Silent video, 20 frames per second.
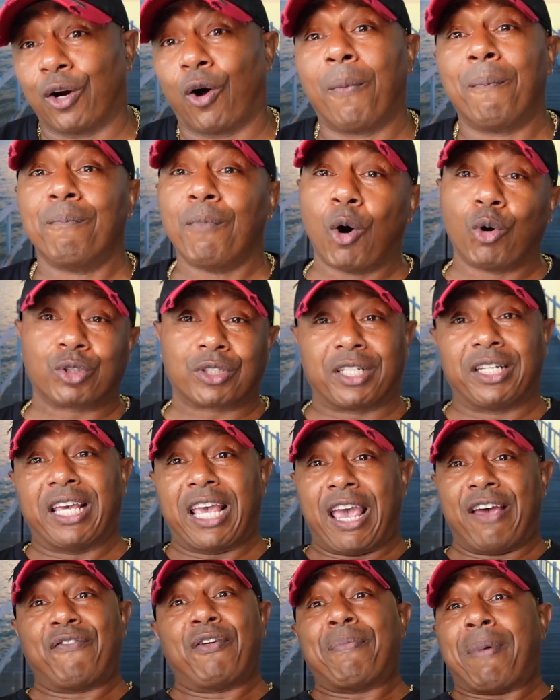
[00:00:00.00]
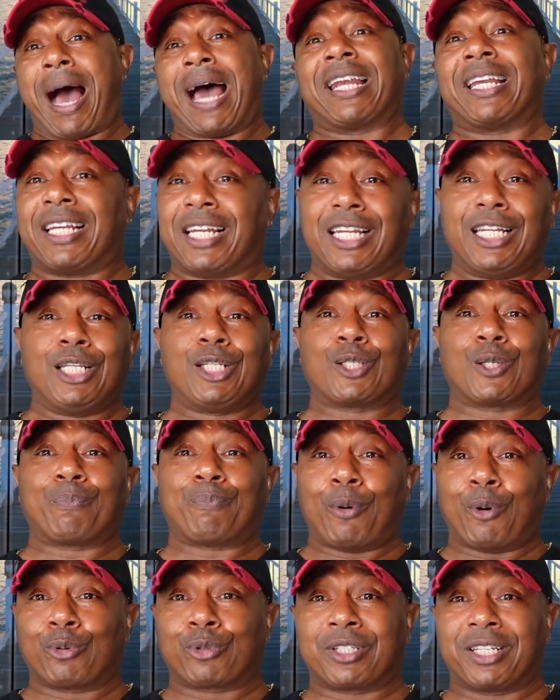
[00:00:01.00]
or mostly everybody that he's
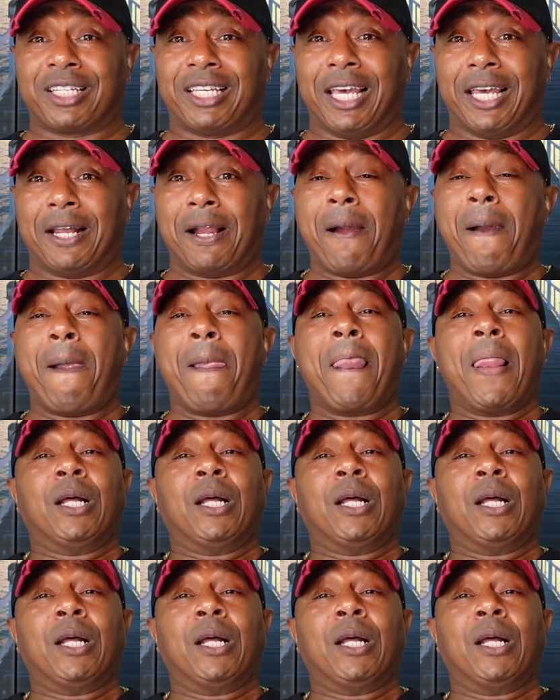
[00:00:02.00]
supposed to get.